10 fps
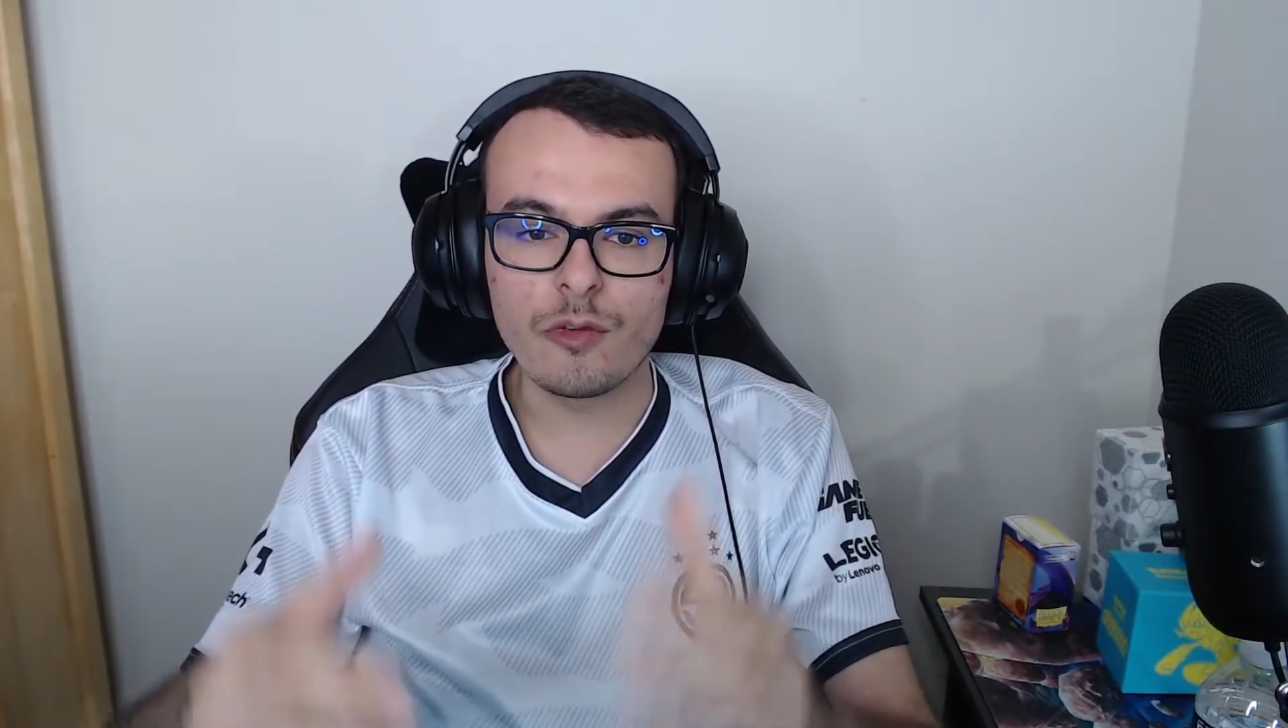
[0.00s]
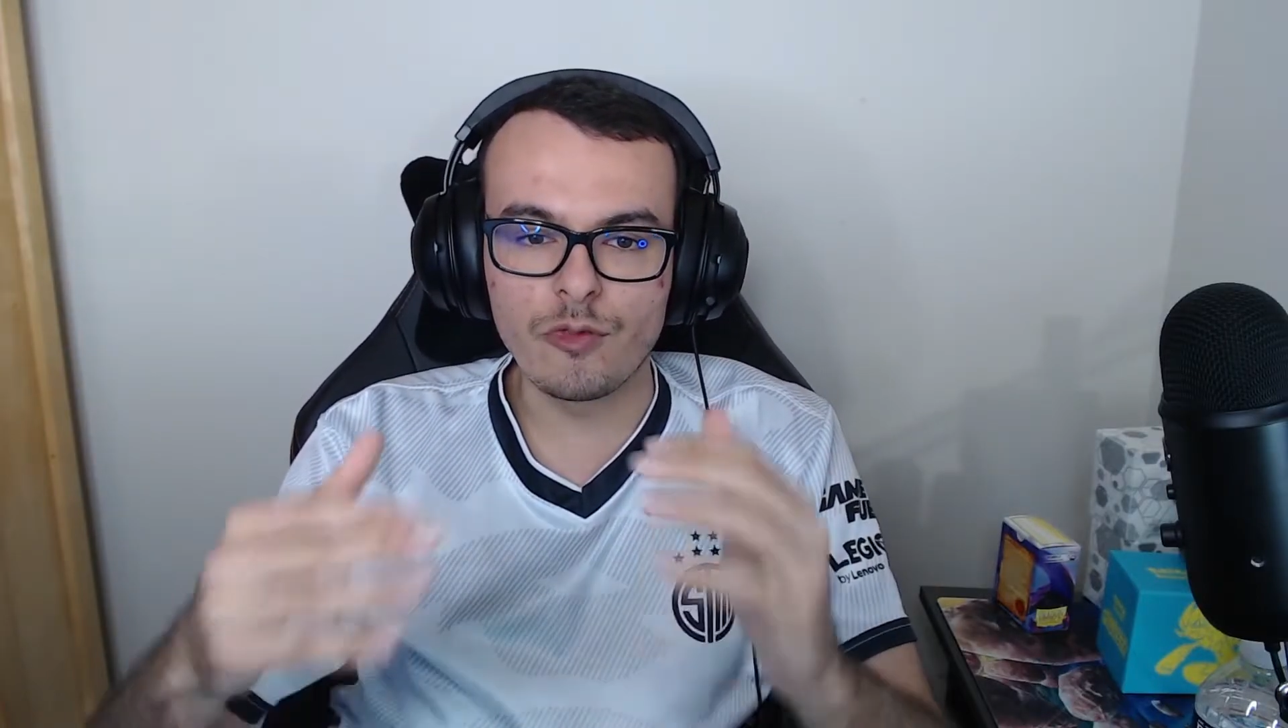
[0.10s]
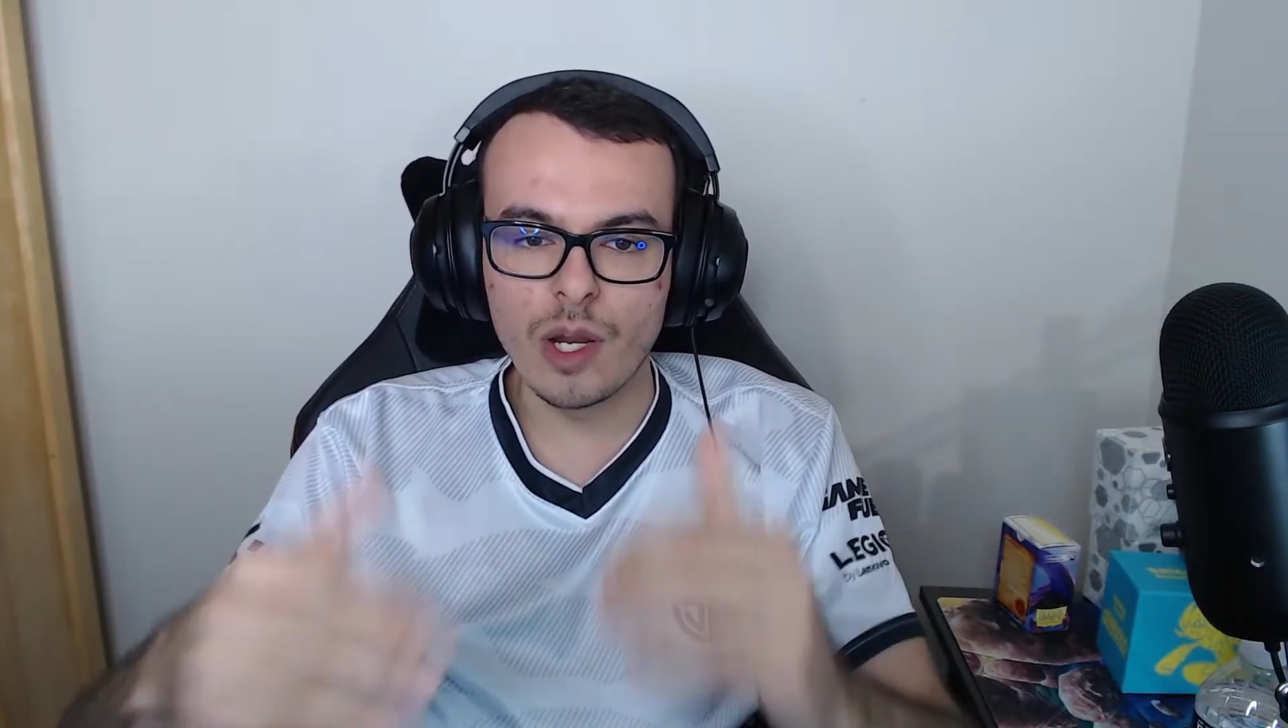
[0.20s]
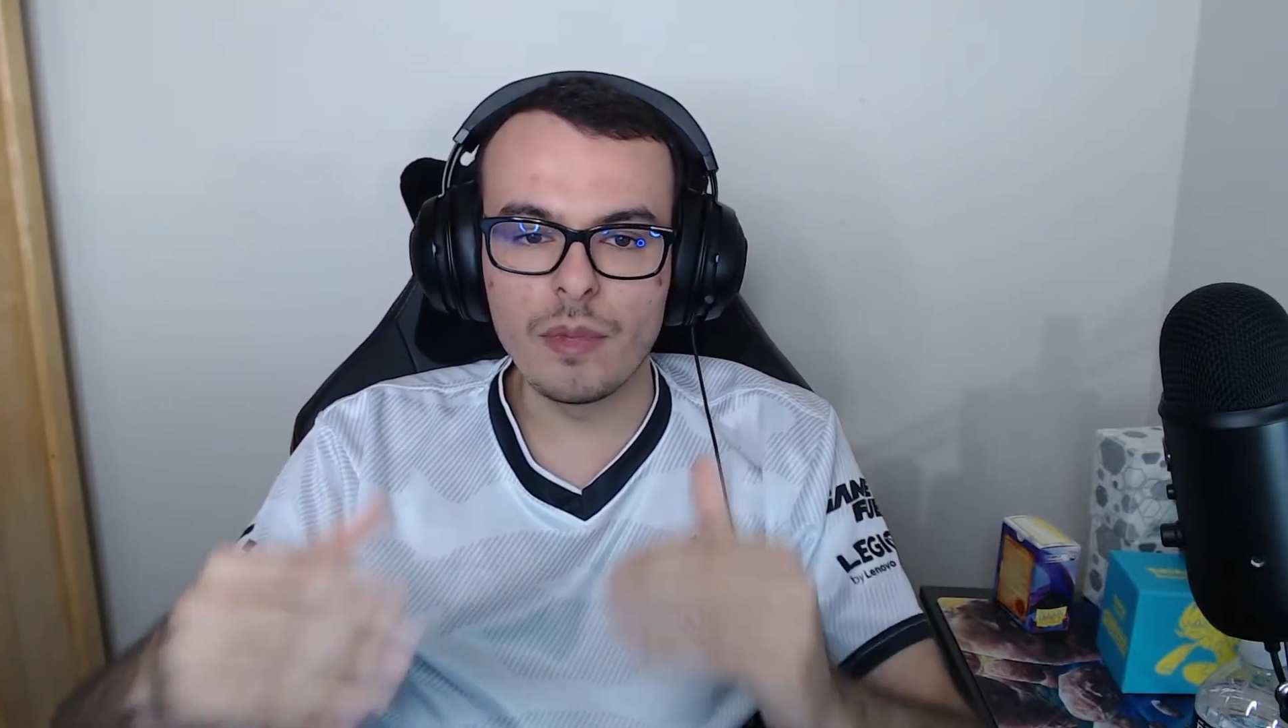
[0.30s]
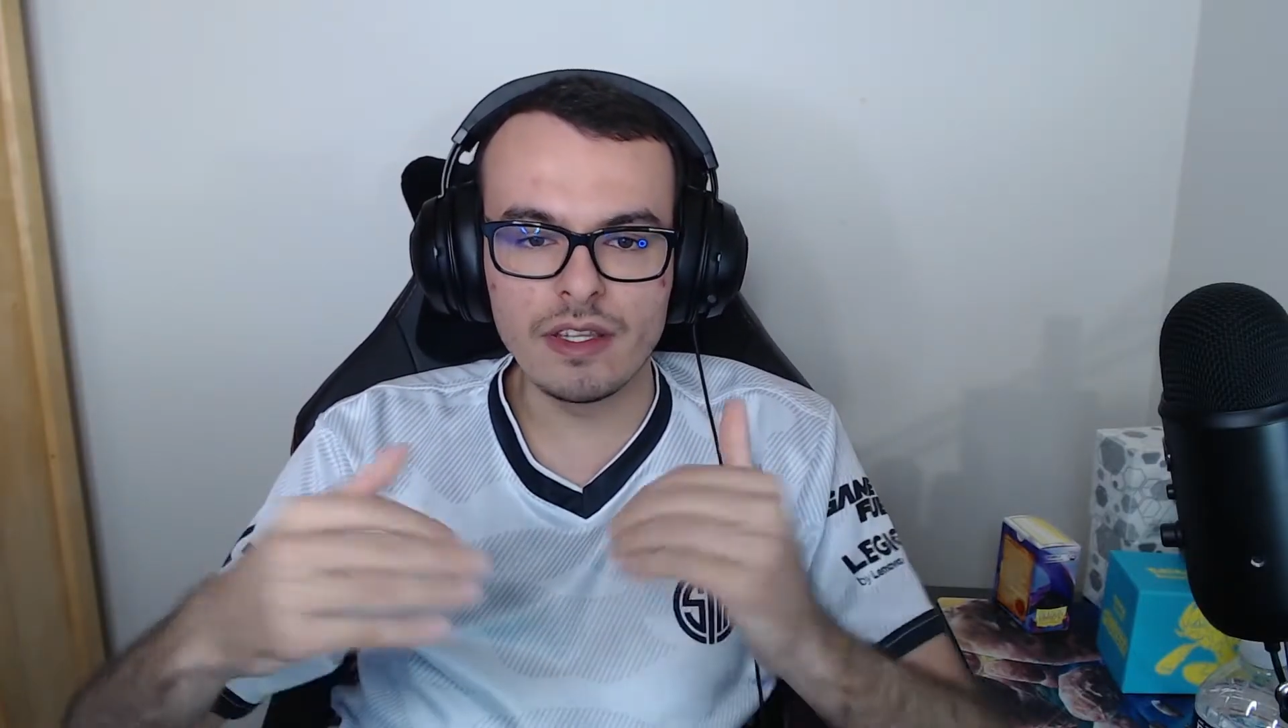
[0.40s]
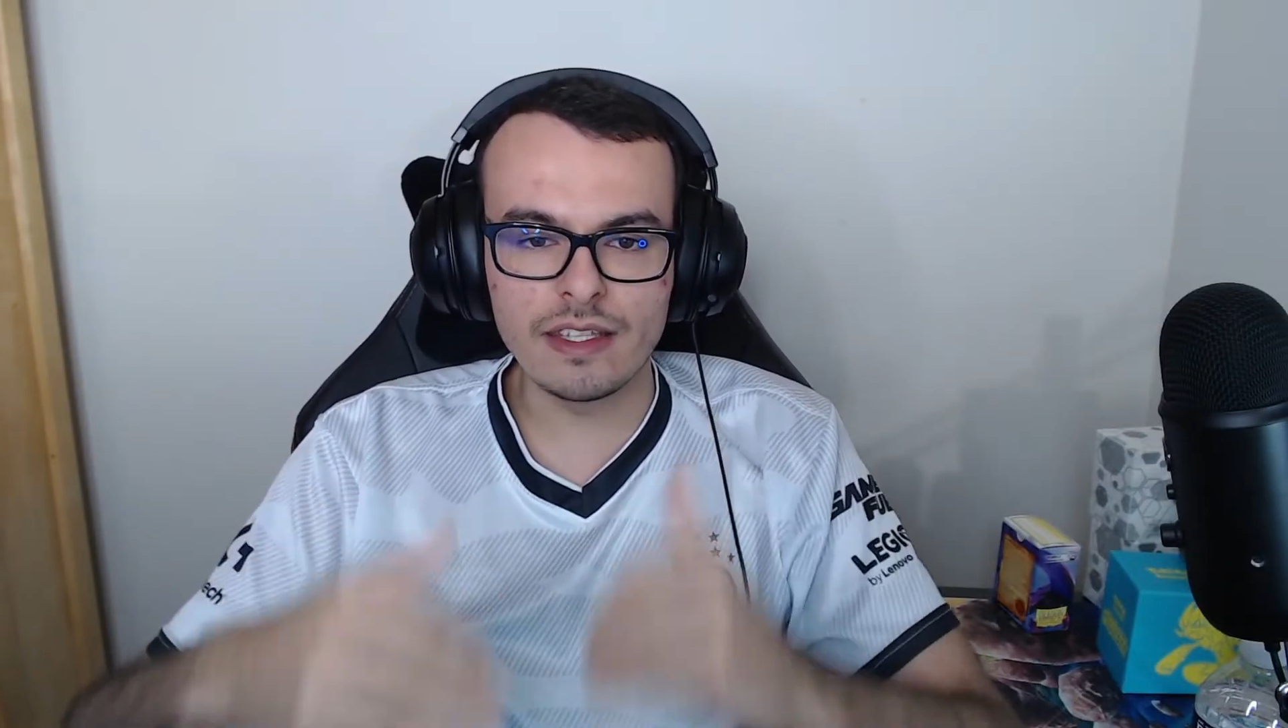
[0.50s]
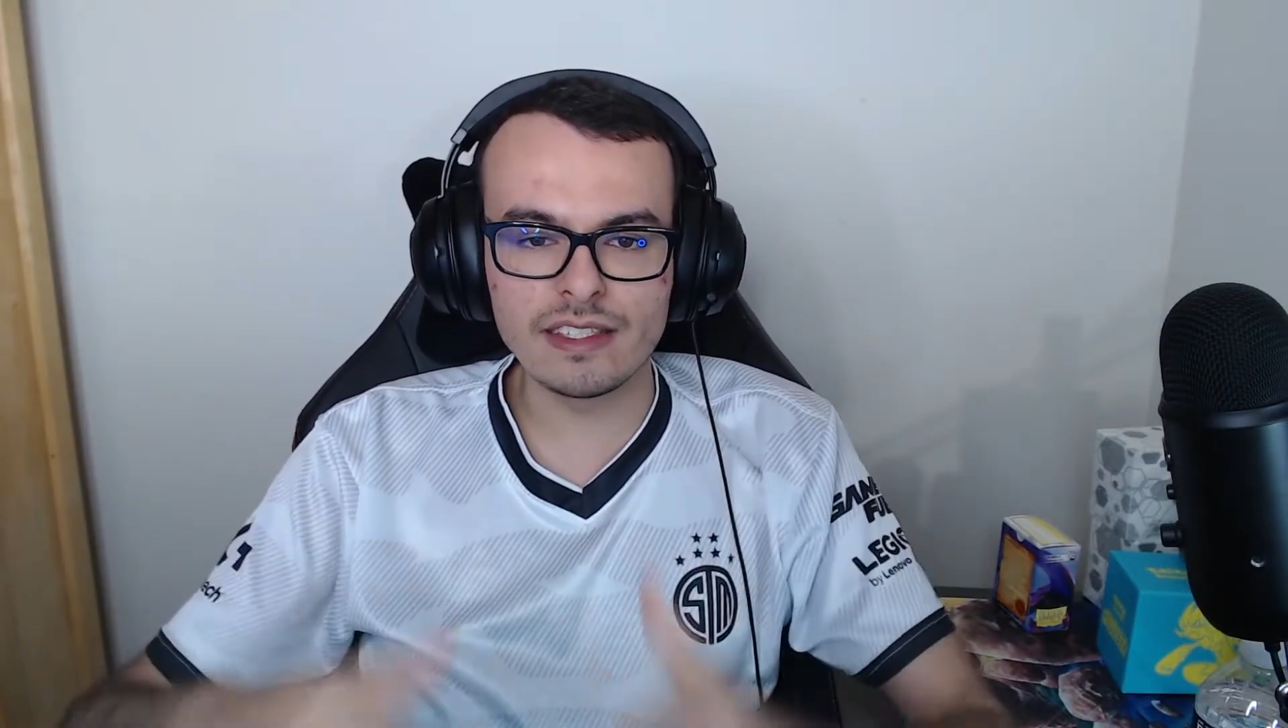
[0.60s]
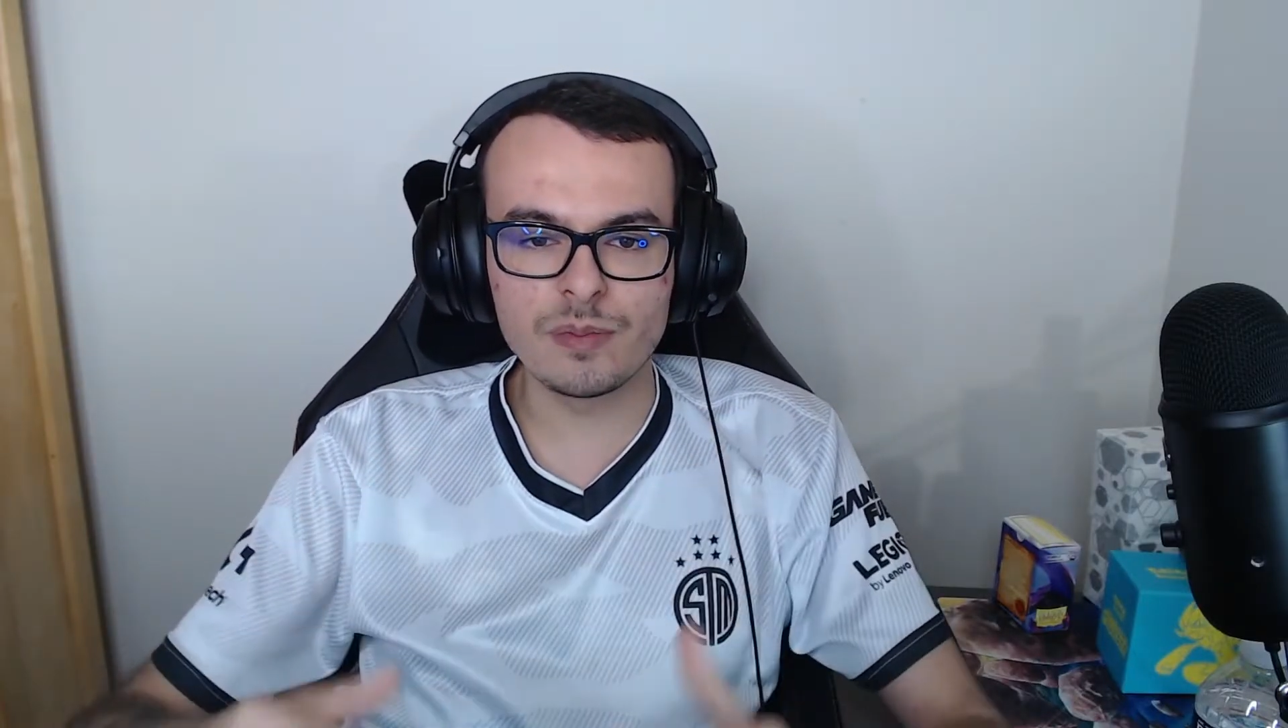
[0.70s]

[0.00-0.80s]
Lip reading: from this